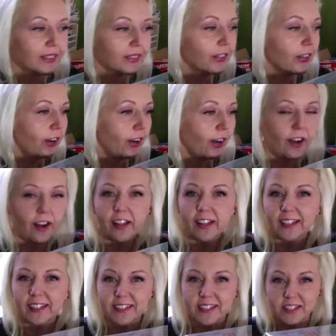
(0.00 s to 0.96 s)
the haul
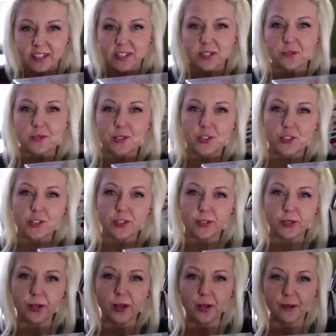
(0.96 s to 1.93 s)
and see what
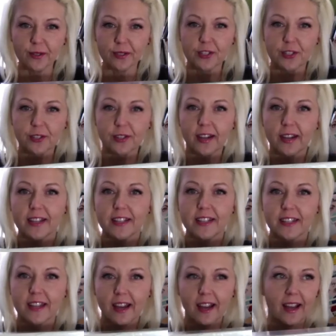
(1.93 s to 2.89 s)
you guys
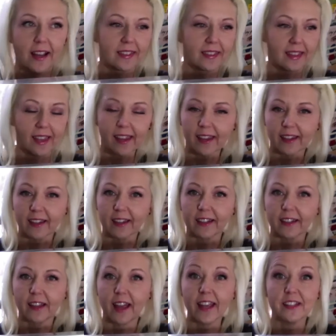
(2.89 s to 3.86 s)
think, and
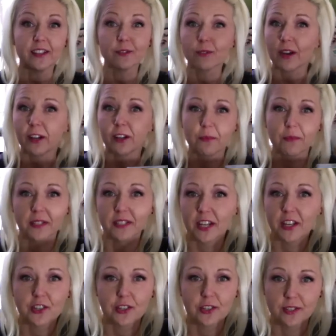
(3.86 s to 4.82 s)
any
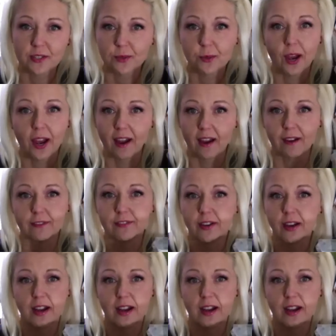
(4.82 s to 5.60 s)
recommendations you have.